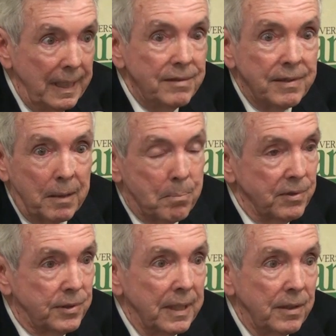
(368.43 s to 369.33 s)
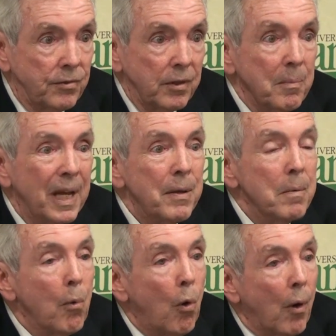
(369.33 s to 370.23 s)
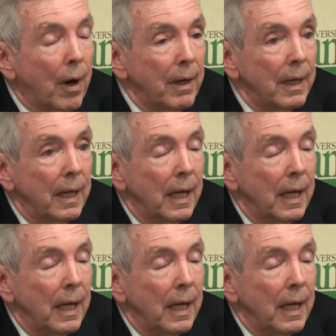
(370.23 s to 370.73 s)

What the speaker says: least that percentage and maybe more